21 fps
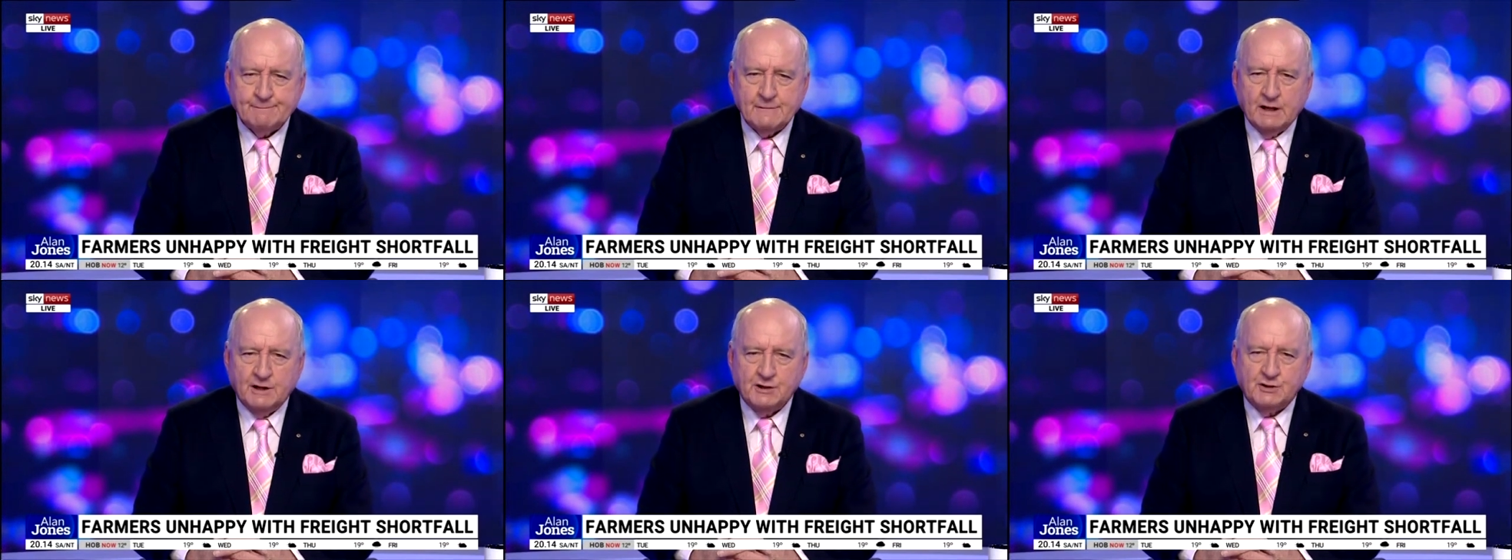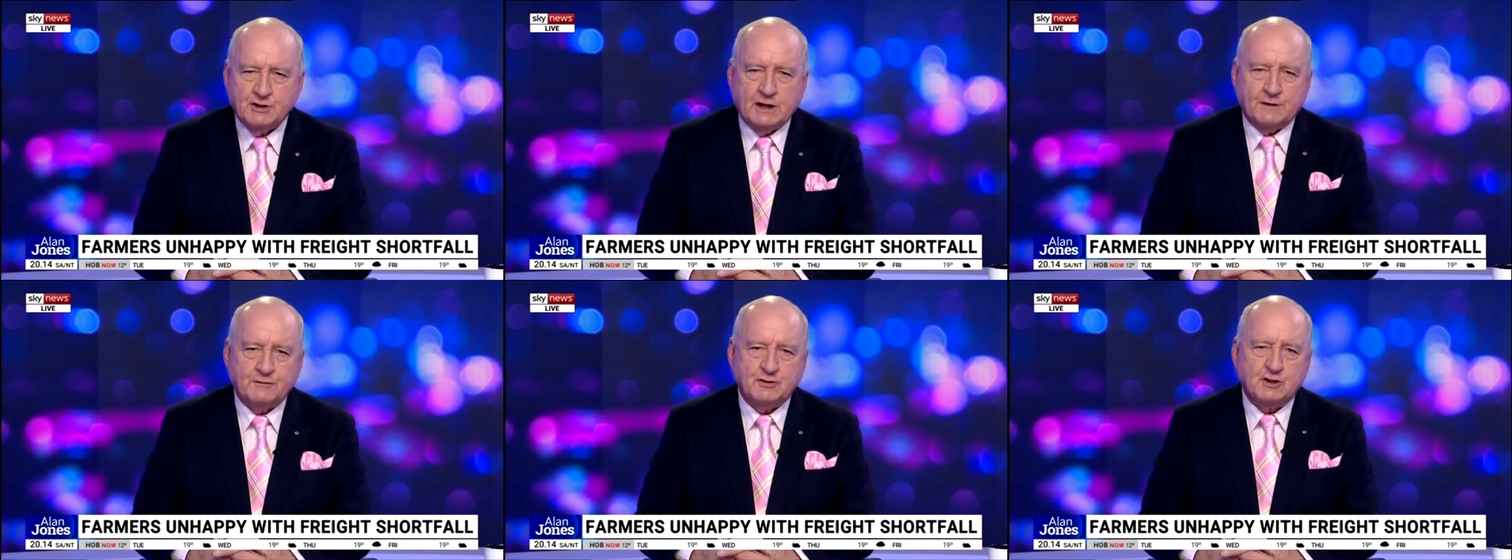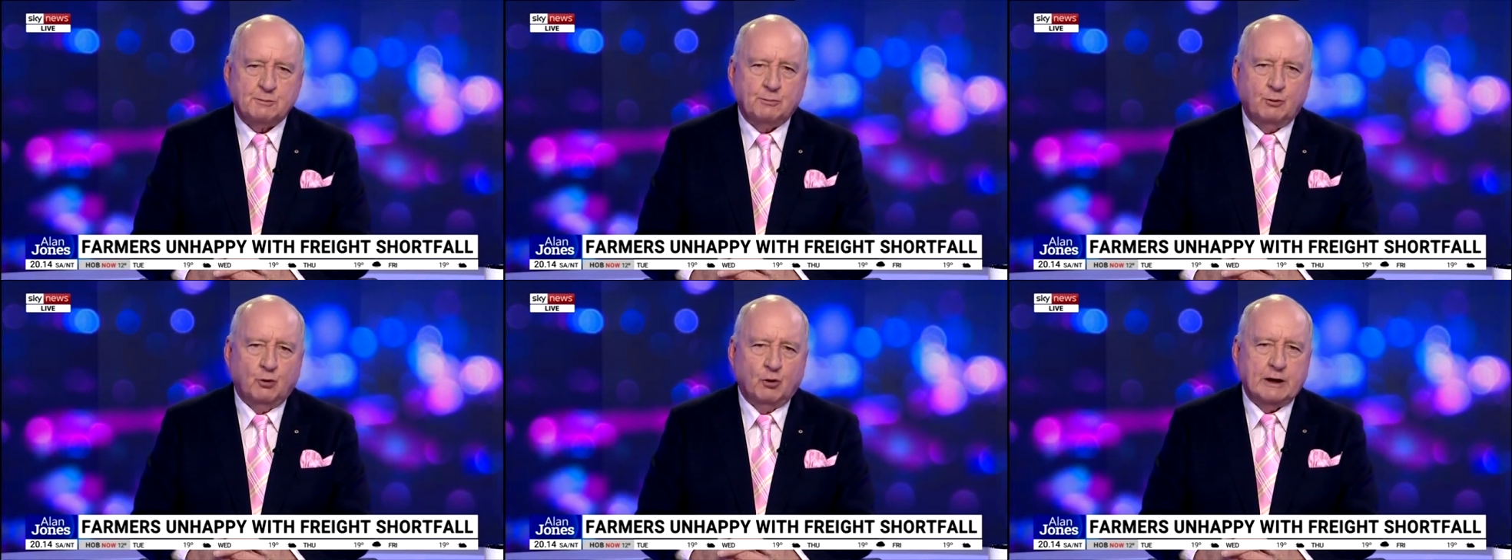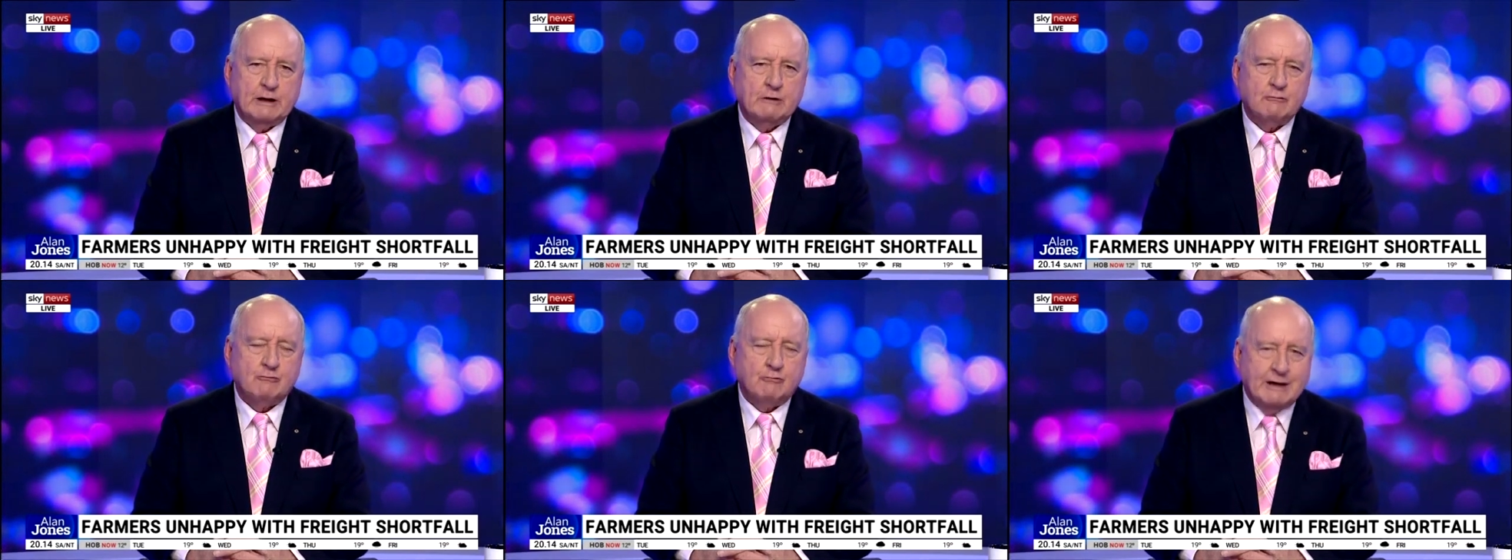Instead of
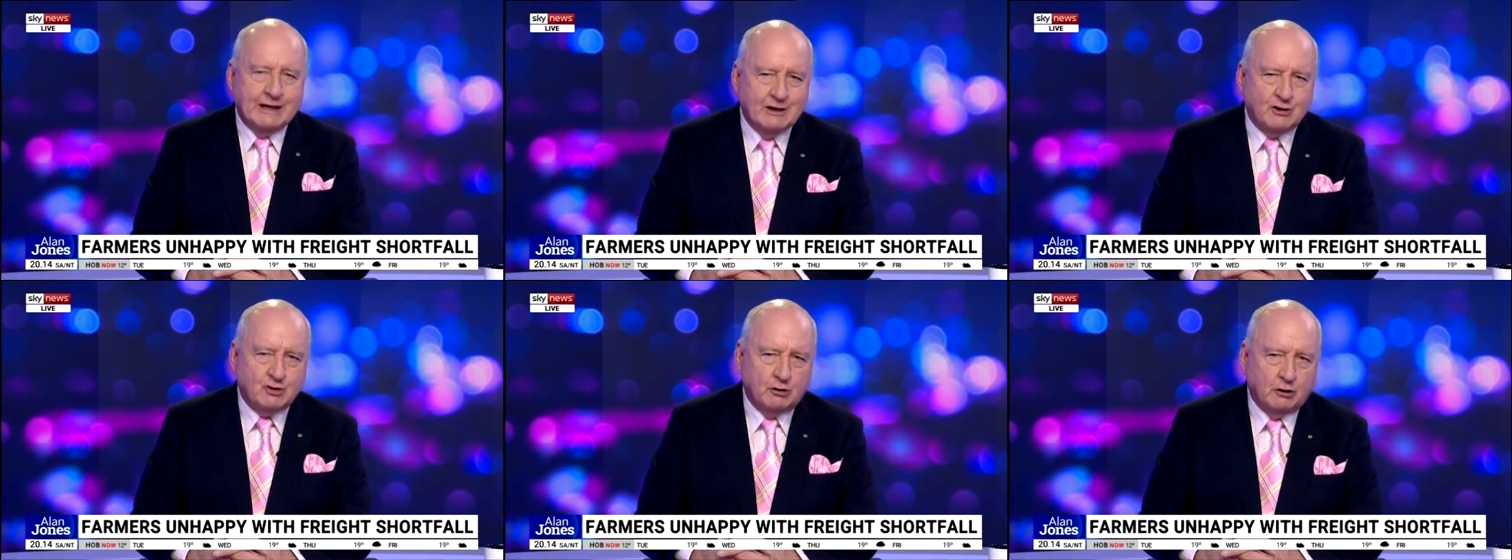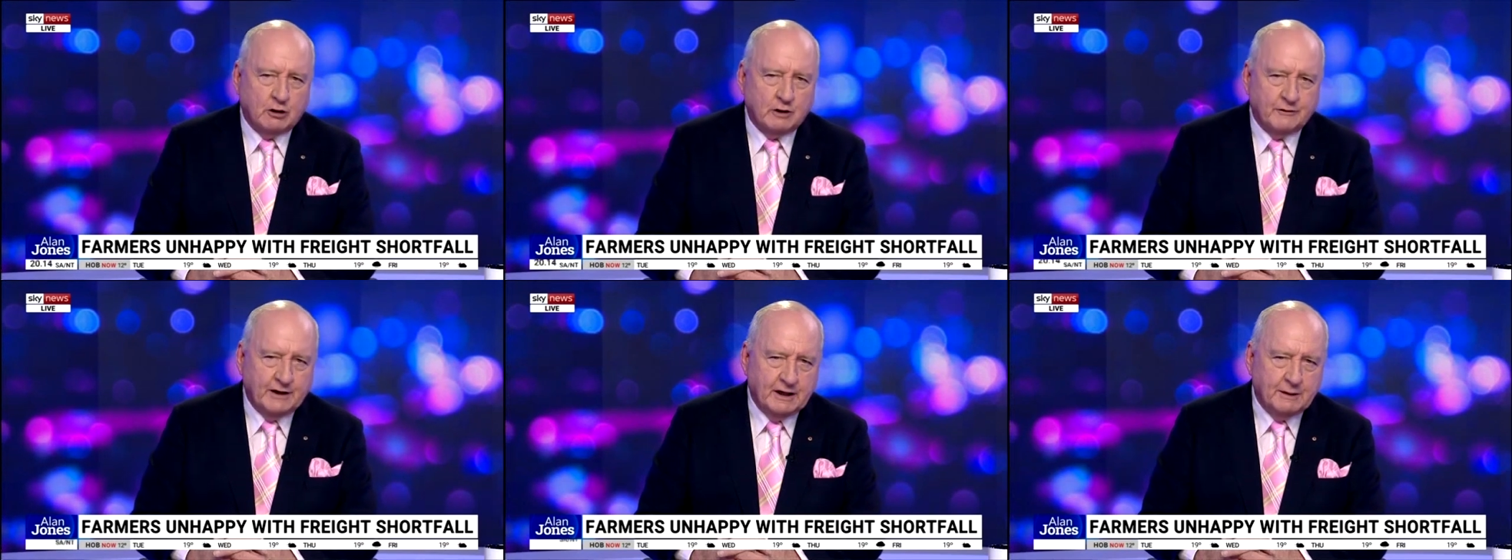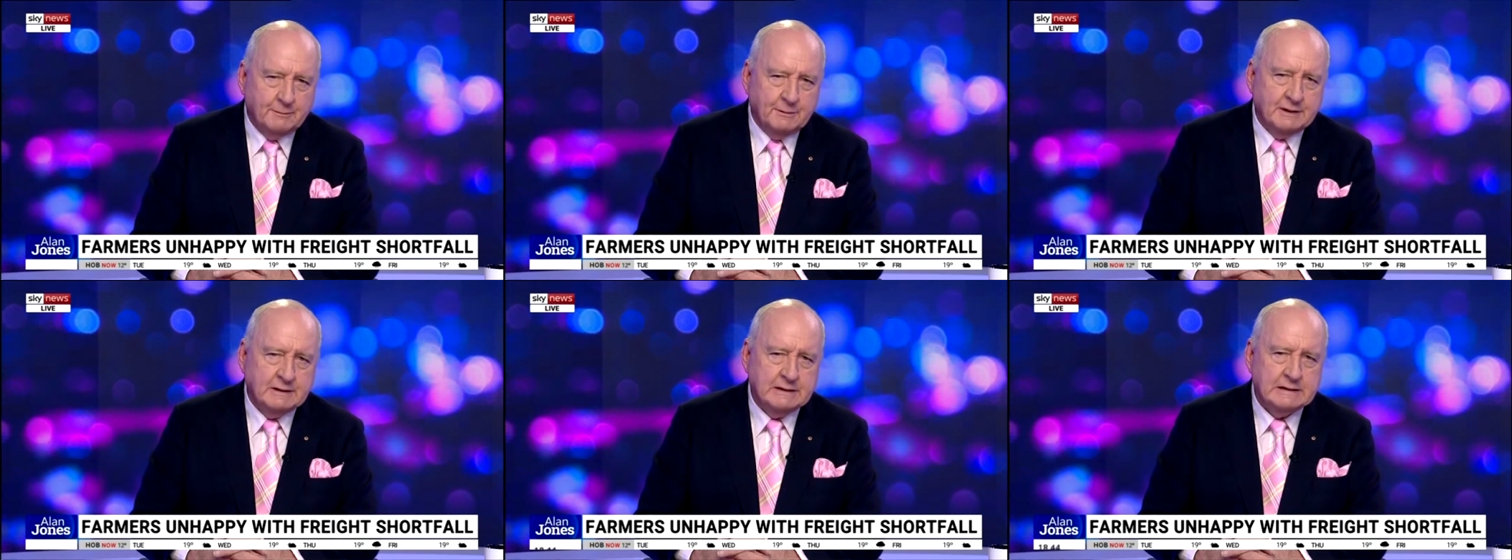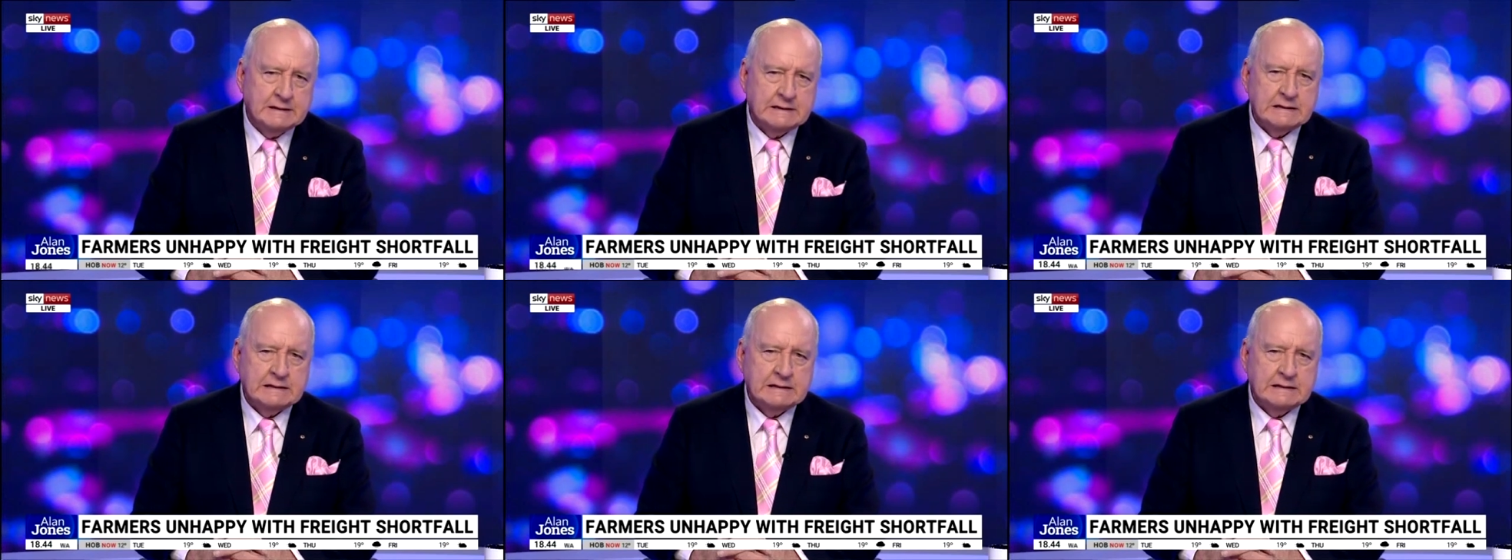supporting regional development,